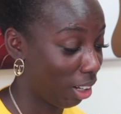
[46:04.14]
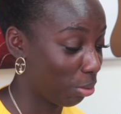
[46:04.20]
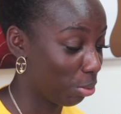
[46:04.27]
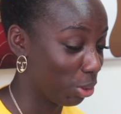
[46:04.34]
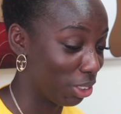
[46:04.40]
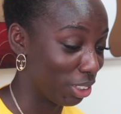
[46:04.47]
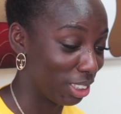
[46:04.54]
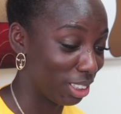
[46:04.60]
I'm,
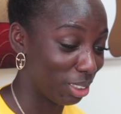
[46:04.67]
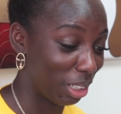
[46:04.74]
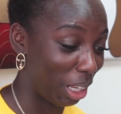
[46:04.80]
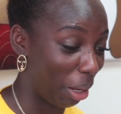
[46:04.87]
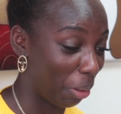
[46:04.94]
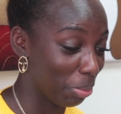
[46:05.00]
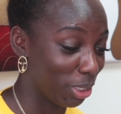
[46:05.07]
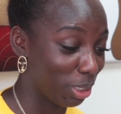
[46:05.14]
gonna, to
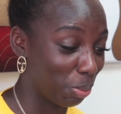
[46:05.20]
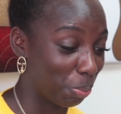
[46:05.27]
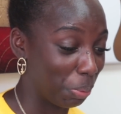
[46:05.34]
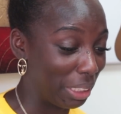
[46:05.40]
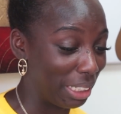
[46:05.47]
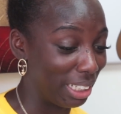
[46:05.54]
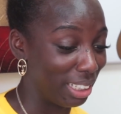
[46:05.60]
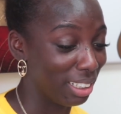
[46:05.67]
I'm
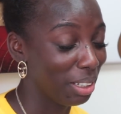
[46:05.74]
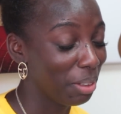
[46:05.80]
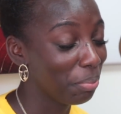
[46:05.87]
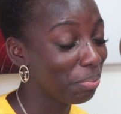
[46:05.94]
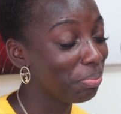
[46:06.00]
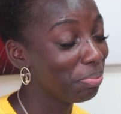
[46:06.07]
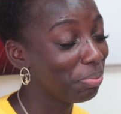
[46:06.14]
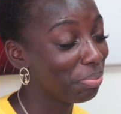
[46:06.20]
the
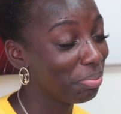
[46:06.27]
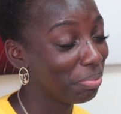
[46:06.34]
point